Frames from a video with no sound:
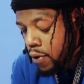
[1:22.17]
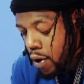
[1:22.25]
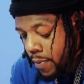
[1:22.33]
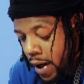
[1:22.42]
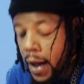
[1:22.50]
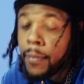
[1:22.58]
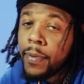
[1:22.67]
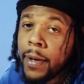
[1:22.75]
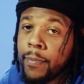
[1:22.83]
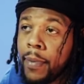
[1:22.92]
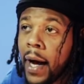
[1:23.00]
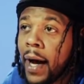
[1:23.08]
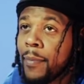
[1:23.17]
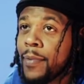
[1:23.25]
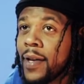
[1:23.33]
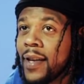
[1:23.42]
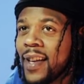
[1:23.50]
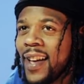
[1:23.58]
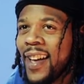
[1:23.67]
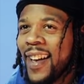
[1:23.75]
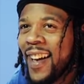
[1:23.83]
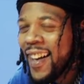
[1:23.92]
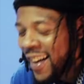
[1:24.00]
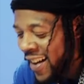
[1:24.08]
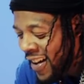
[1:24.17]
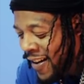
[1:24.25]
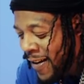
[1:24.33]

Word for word: And I'm AP Papi.